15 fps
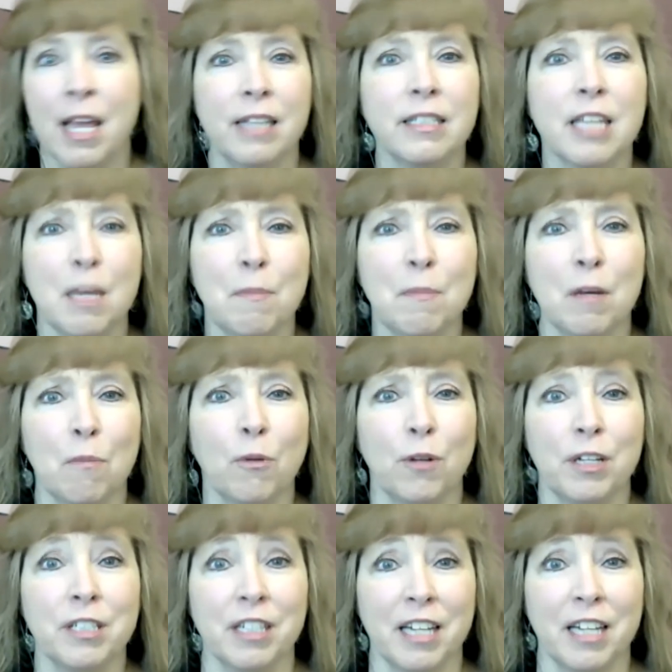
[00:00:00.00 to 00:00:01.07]
is keeping
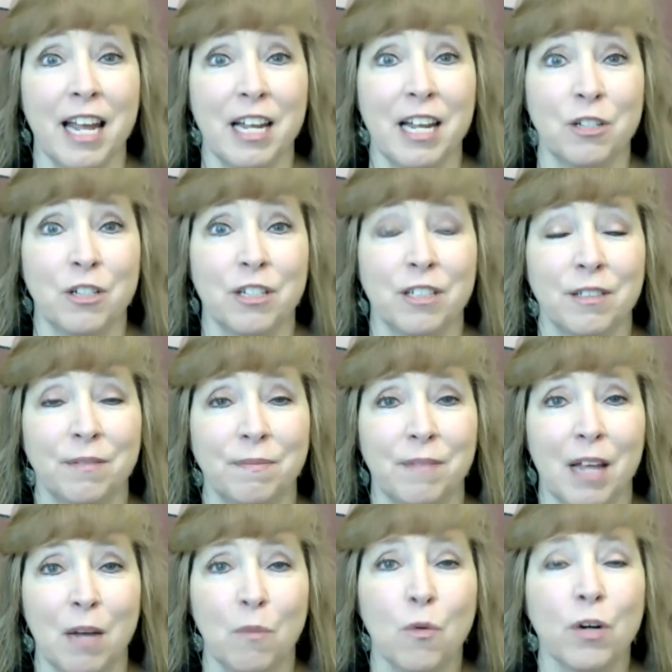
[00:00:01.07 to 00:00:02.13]
employees engaged
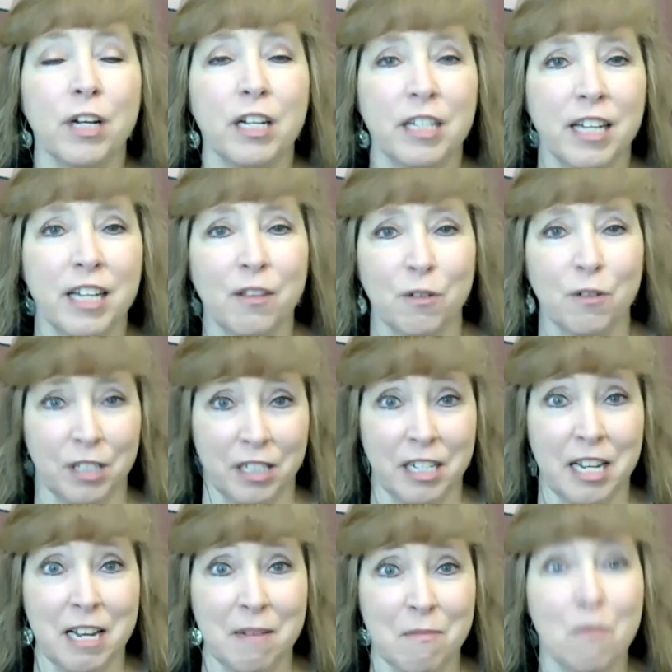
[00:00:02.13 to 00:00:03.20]
and working together as a
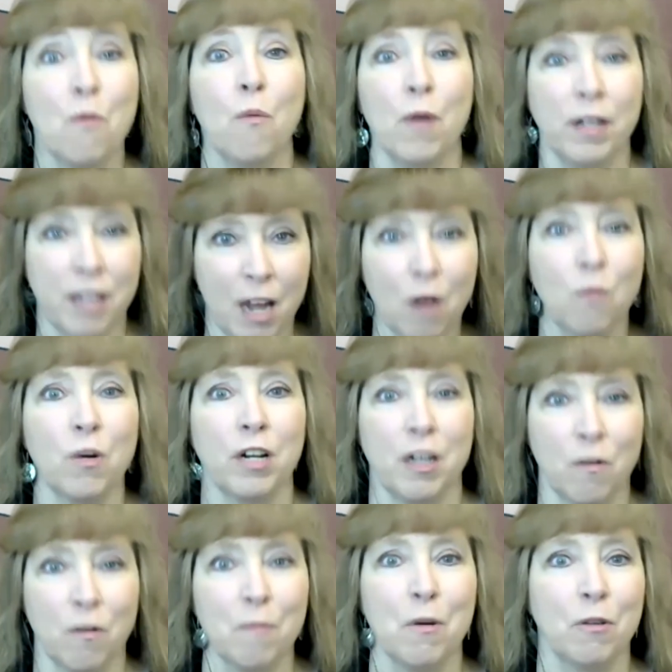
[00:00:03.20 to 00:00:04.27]
team when they are
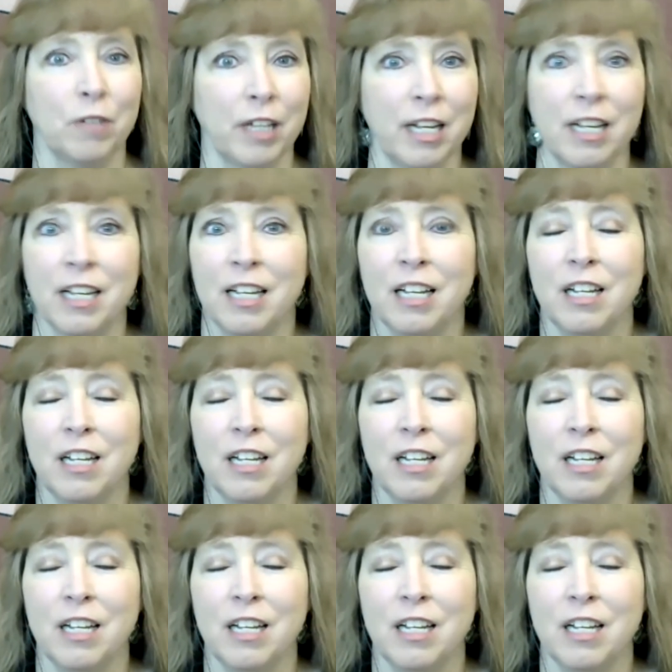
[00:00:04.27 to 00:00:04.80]
working remotely.